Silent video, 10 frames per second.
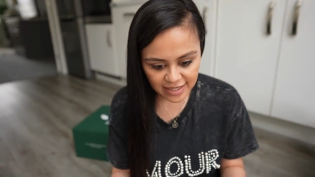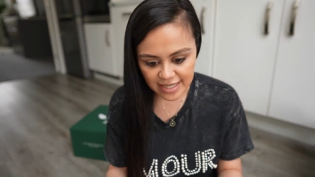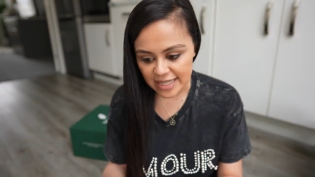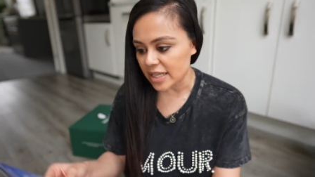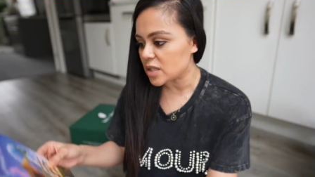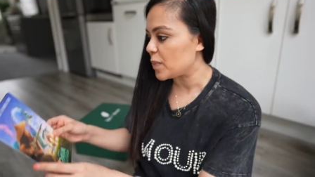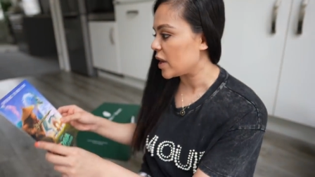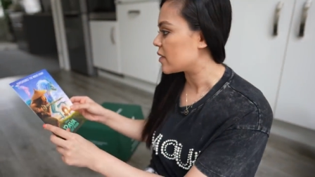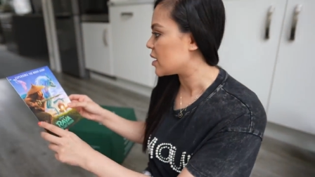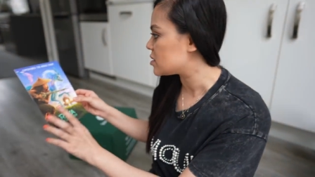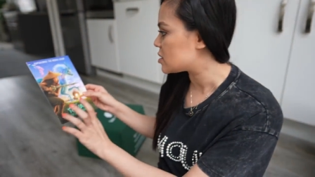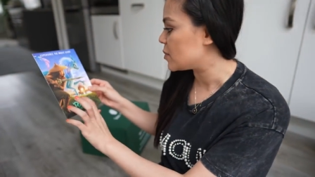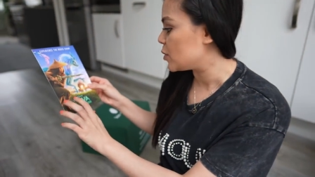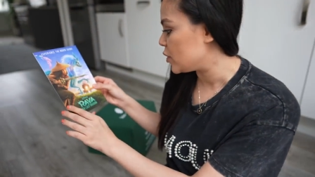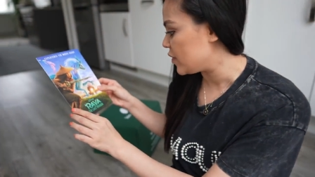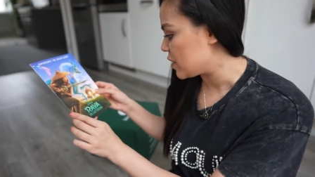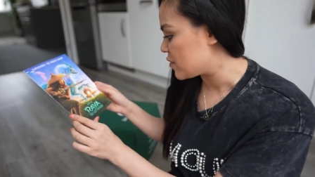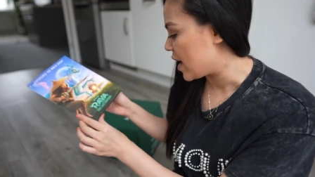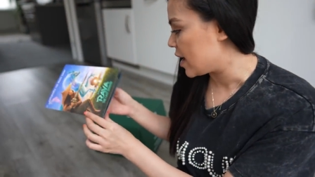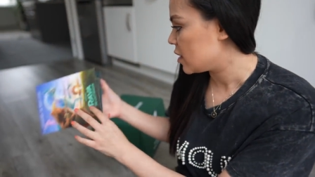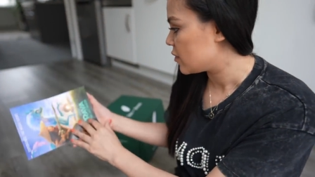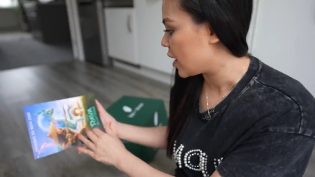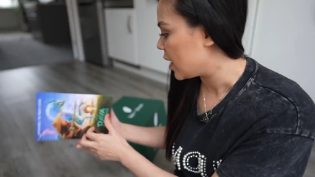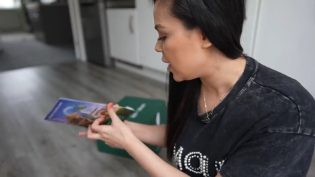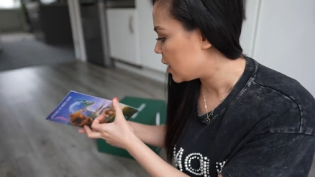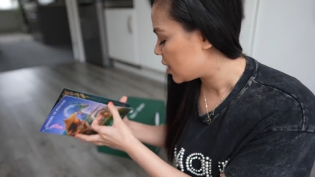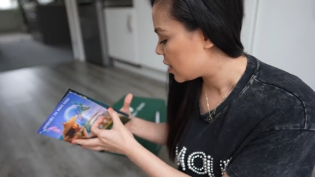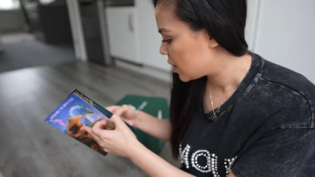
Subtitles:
It says experience the movie event, right?